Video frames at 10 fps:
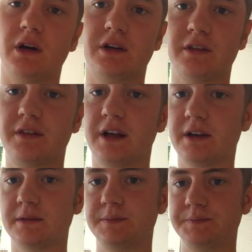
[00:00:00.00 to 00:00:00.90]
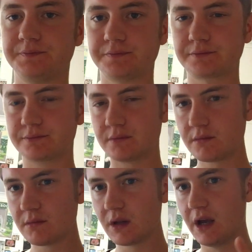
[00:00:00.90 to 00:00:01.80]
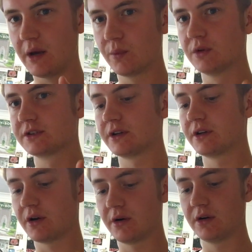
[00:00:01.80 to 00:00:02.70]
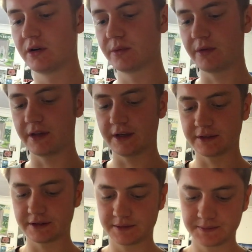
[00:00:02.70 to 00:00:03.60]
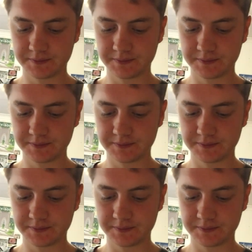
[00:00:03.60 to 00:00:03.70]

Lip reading: good thing. And what's going to go along with this